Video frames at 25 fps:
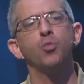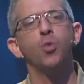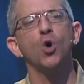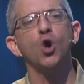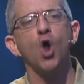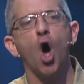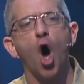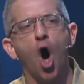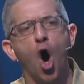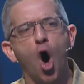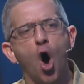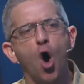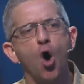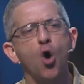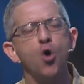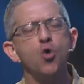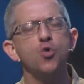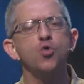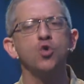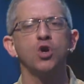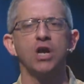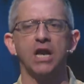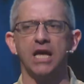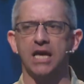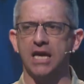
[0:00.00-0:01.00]
what
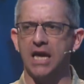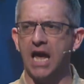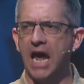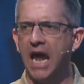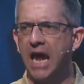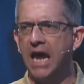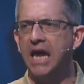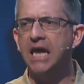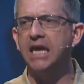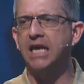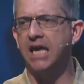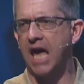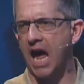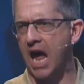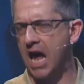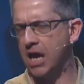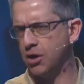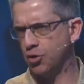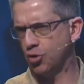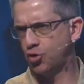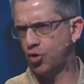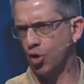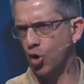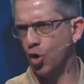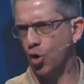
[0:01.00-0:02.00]
only He
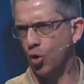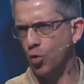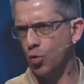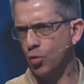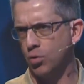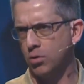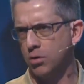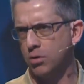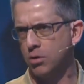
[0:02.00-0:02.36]
can do.